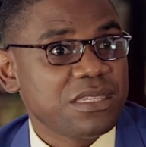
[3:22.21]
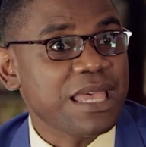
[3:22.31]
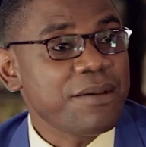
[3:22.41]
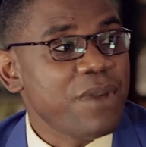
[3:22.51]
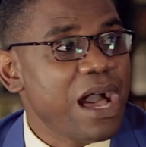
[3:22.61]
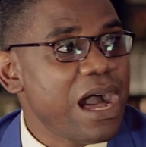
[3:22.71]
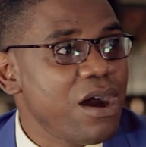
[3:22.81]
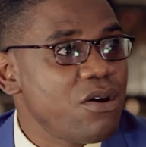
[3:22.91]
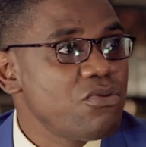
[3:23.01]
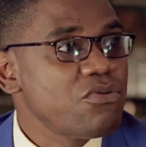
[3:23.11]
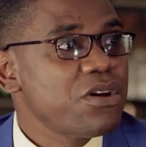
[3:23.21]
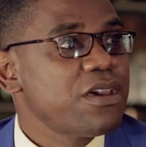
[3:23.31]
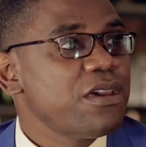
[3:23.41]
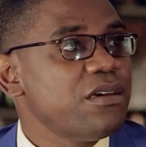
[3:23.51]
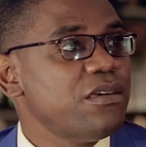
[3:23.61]
somehow,
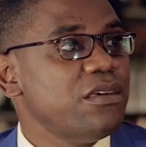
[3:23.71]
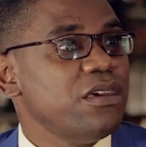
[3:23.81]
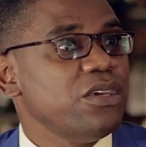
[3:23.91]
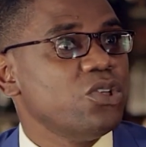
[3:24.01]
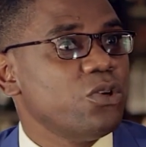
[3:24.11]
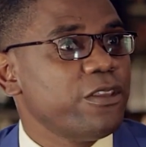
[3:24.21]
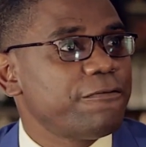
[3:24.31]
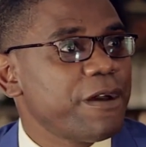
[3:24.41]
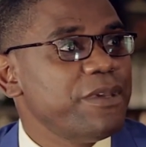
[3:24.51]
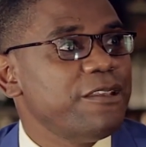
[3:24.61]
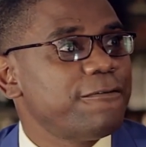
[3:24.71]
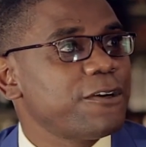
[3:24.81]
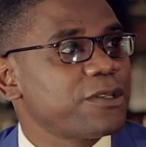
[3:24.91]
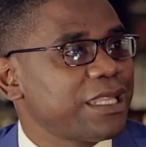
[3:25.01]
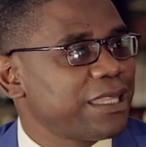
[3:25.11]
you know, the family
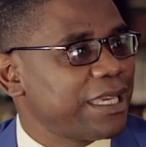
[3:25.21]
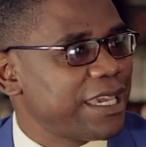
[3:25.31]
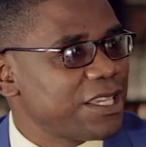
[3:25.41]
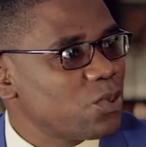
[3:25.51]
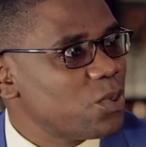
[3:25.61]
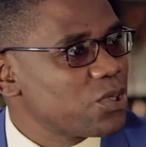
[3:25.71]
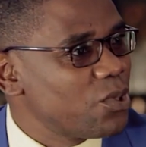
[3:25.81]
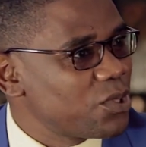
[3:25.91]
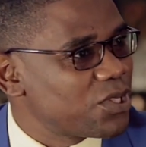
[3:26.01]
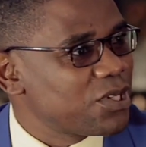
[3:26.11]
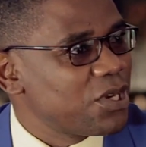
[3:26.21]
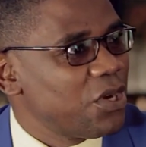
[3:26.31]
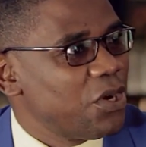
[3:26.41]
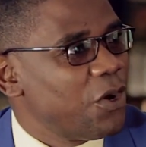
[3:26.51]
felt that the case was not